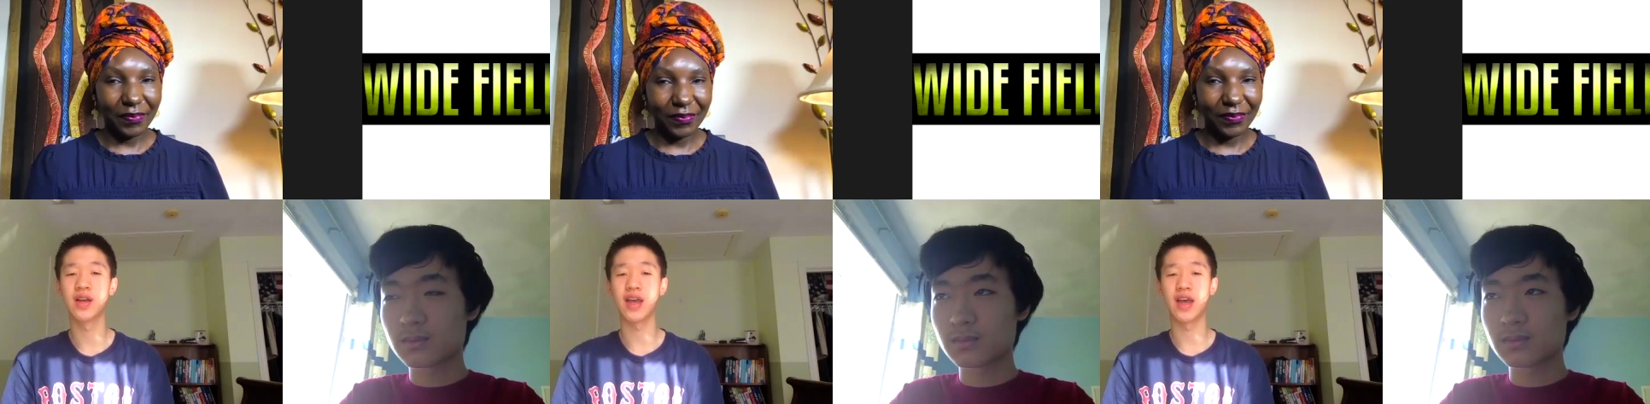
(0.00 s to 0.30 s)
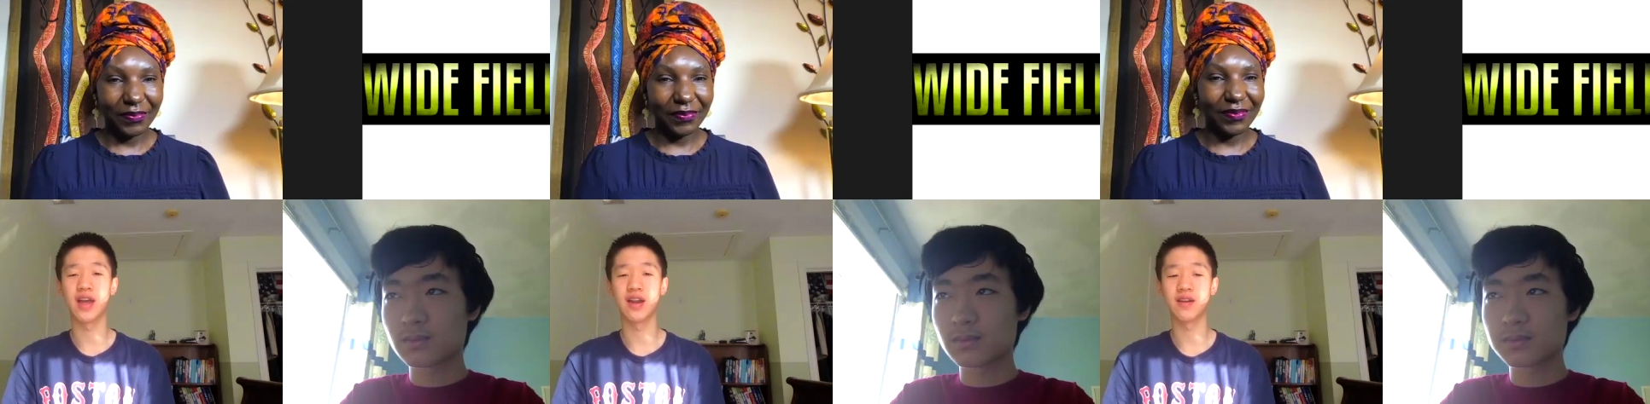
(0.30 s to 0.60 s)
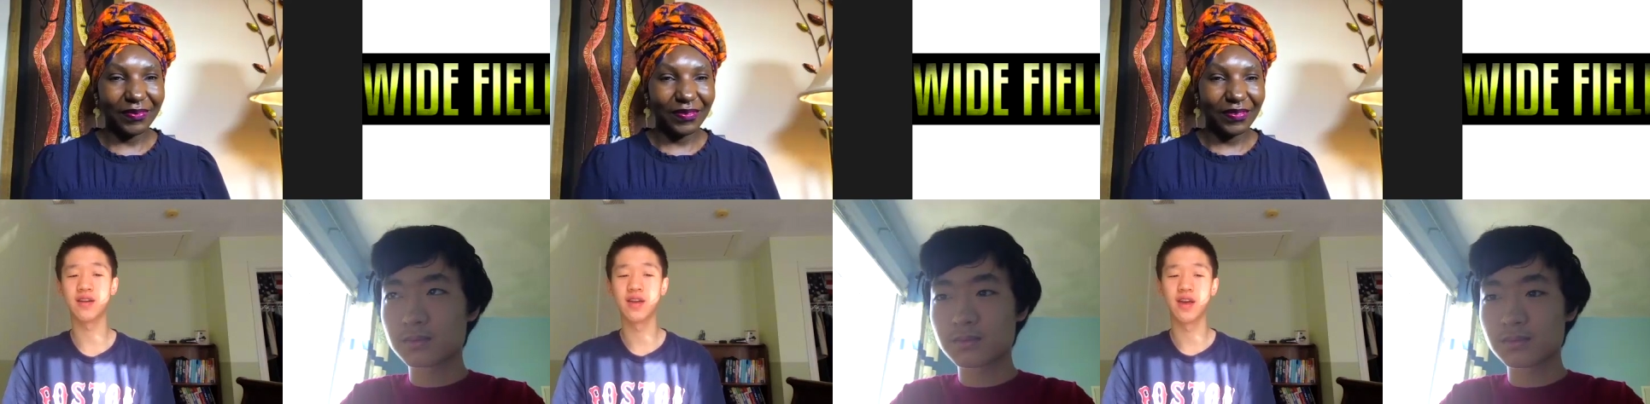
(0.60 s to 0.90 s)

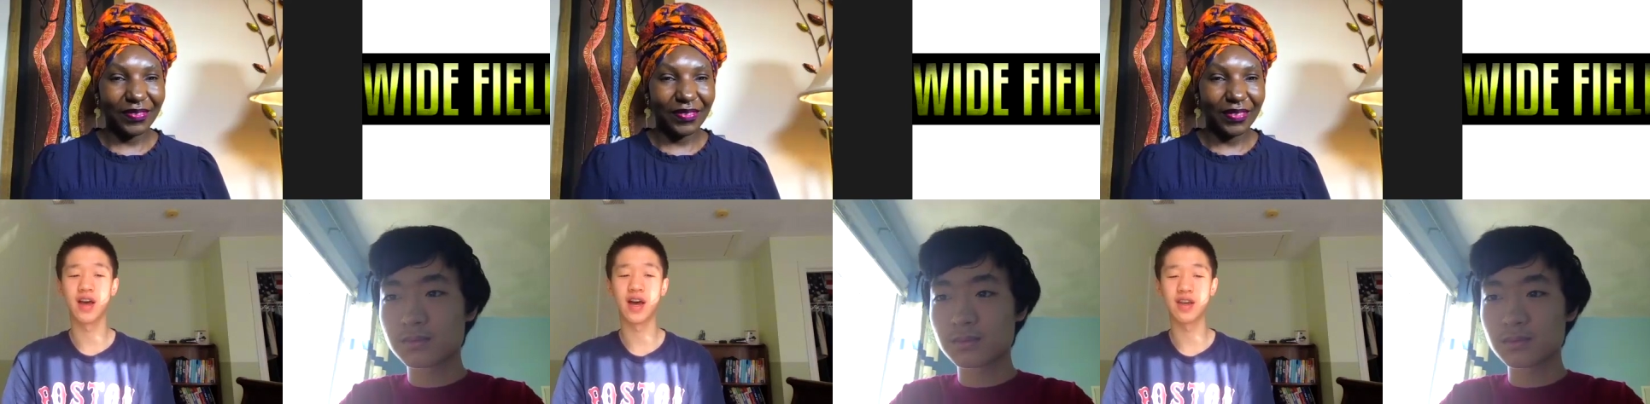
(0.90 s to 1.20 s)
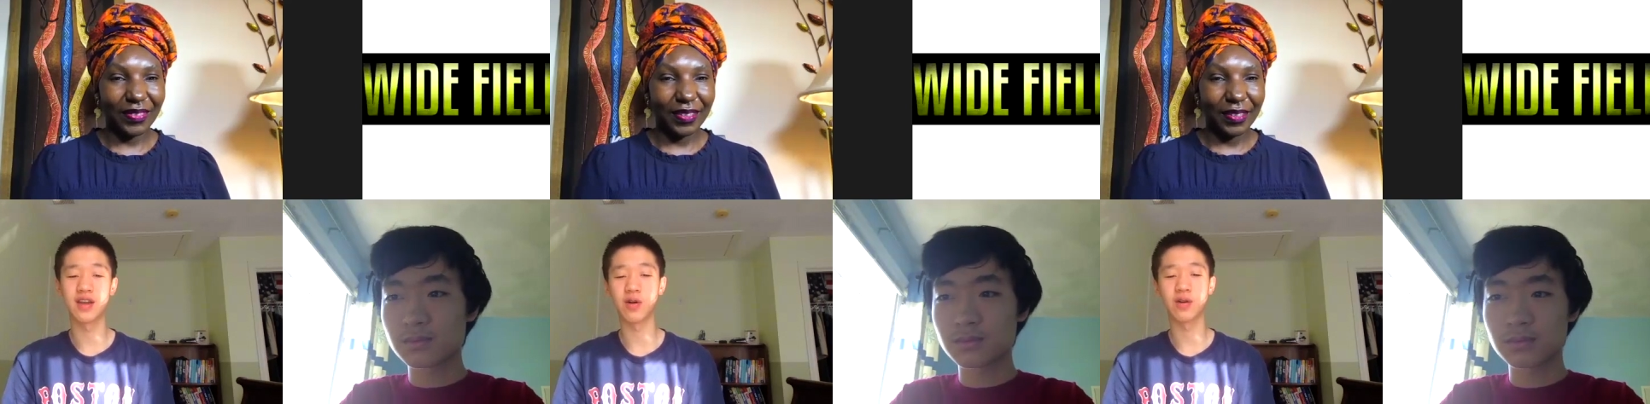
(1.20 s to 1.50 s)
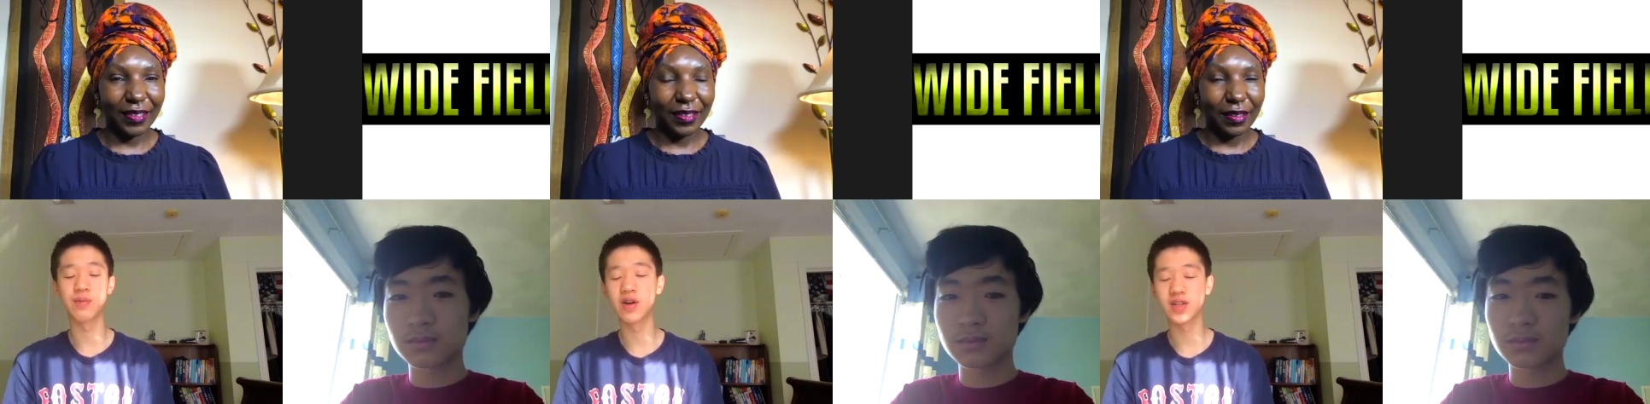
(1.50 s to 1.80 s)
Speaker 1: And uh, you know,
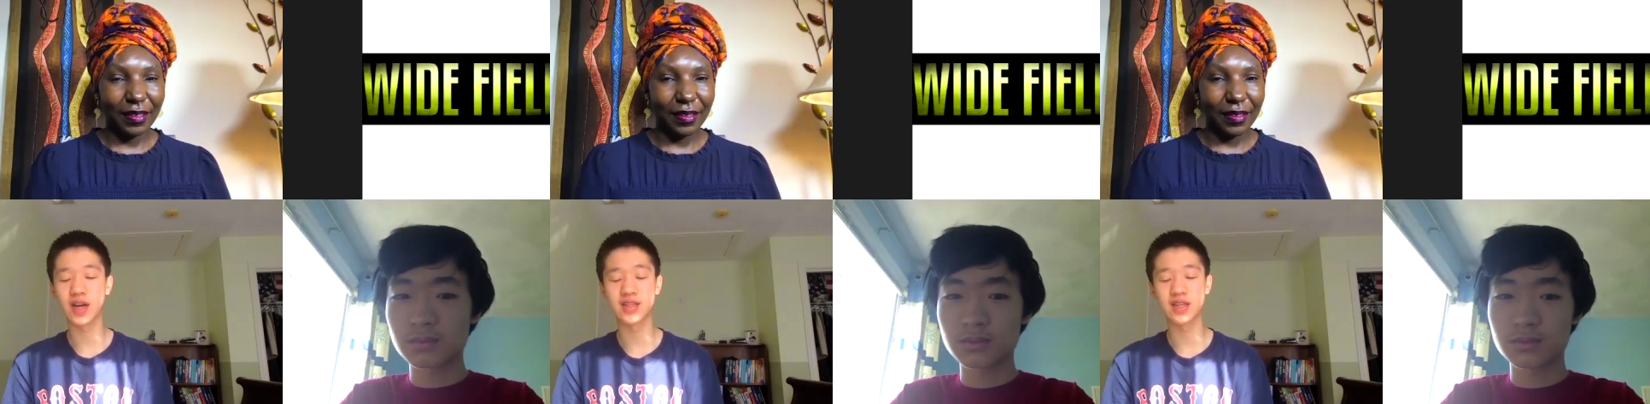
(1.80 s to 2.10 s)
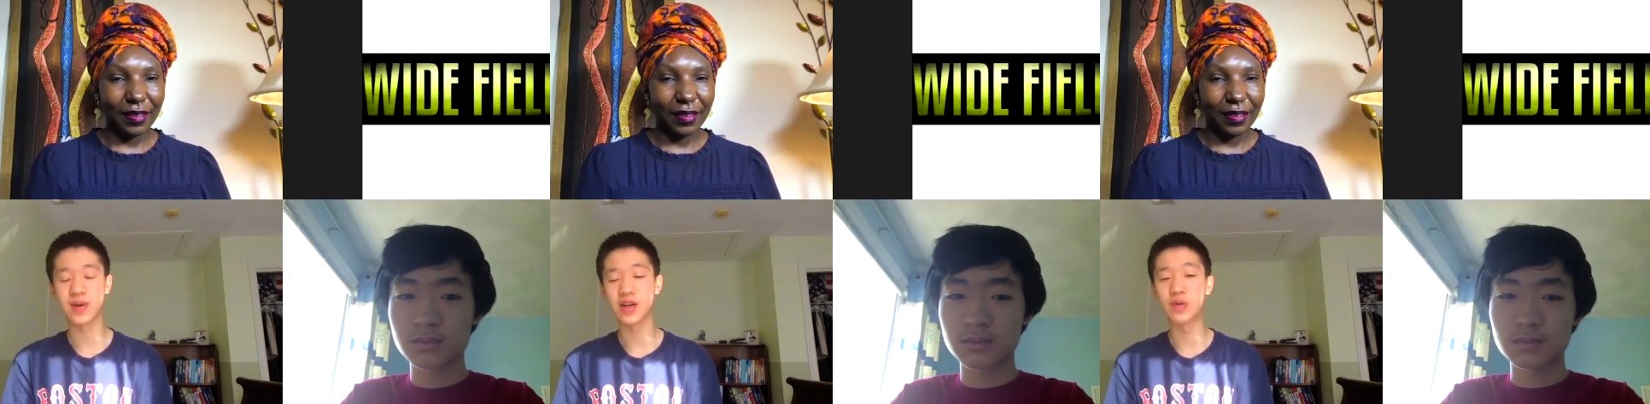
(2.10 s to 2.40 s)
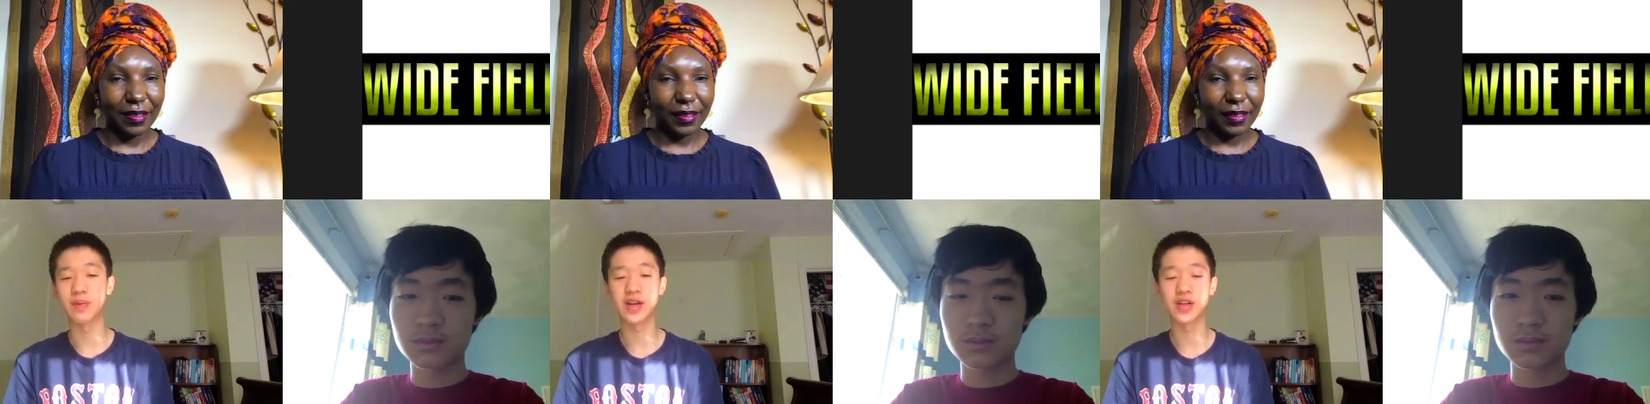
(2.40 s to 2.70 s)
computer science, as Andrew
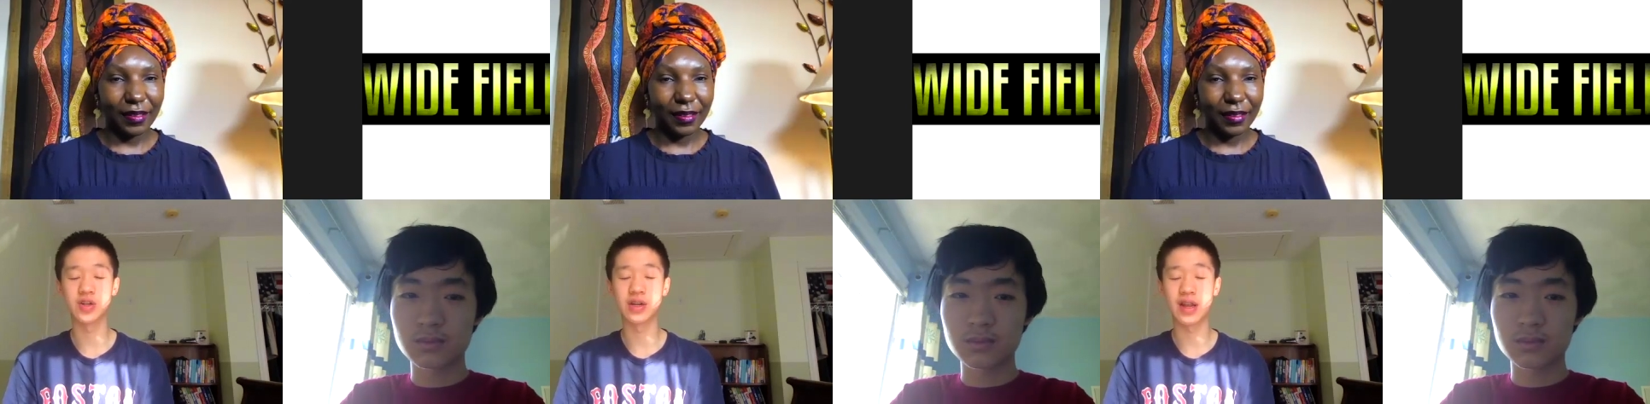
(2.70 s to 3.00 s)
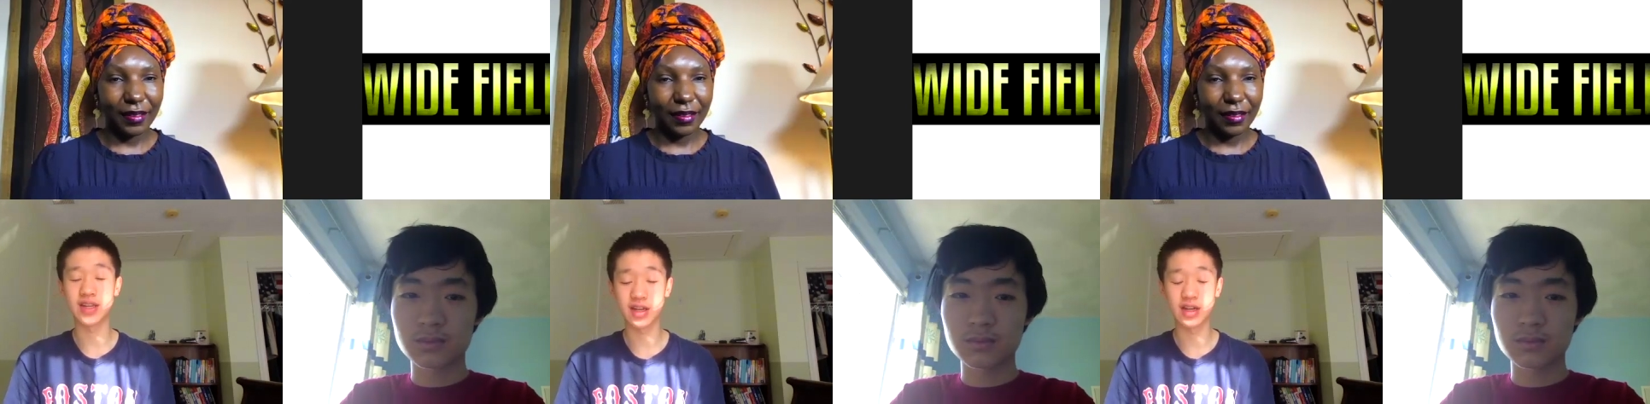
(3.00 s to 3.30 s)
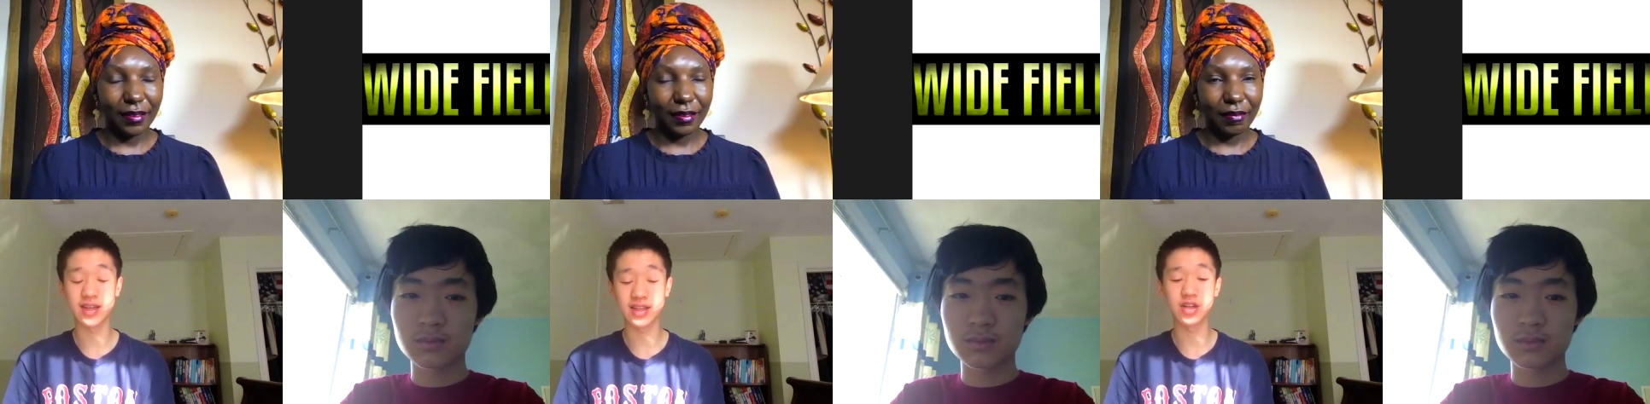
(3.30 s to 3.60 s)
mentioned, as,
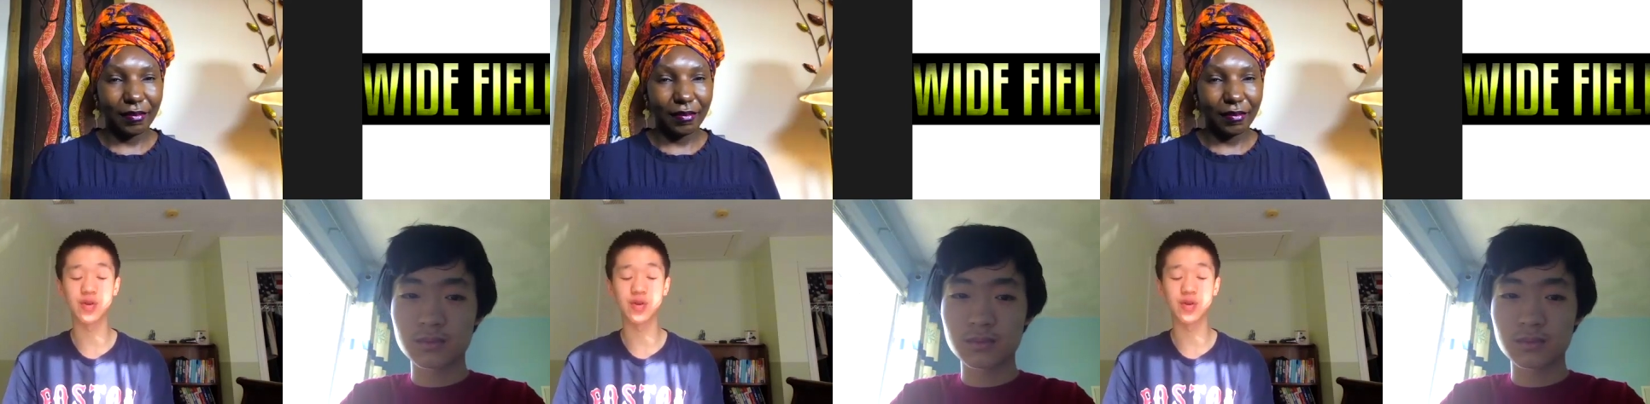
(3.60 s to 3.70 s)
as Andrew